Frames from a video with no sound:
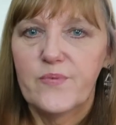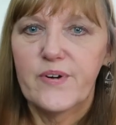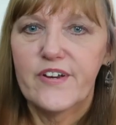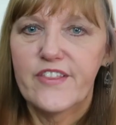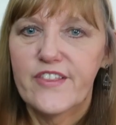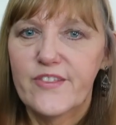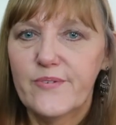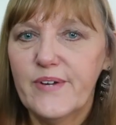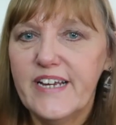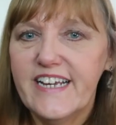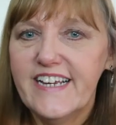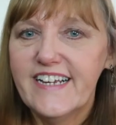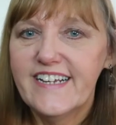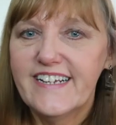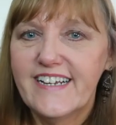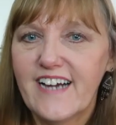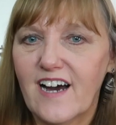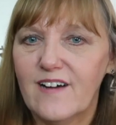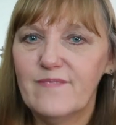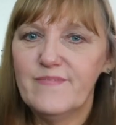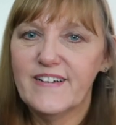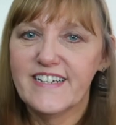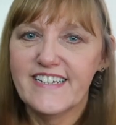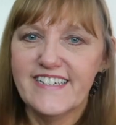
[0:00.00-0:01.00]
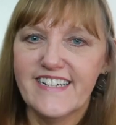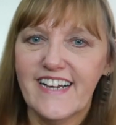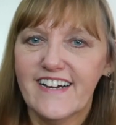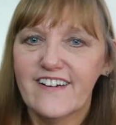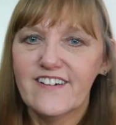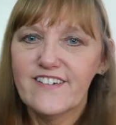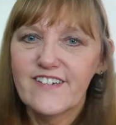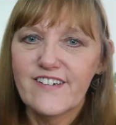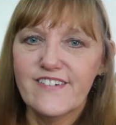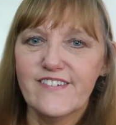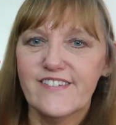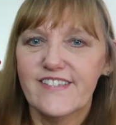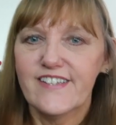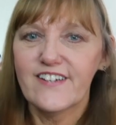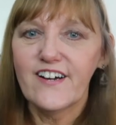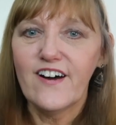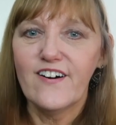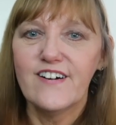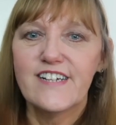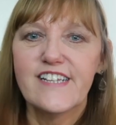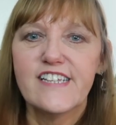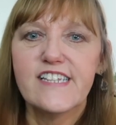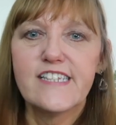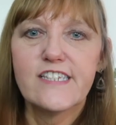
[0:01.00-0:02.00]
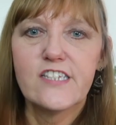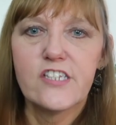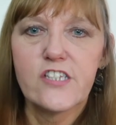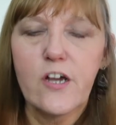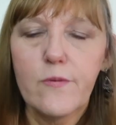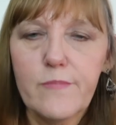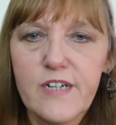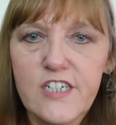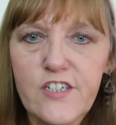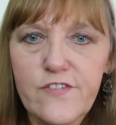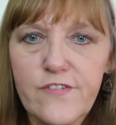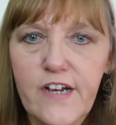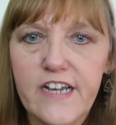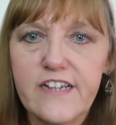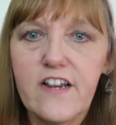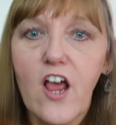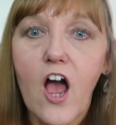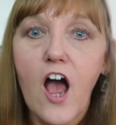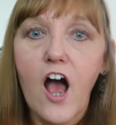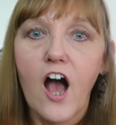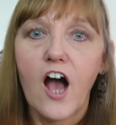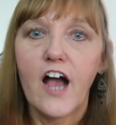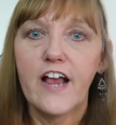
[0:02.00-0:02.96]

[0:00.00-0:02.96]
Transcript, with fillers: We're three caballeros. Oh, so much fun.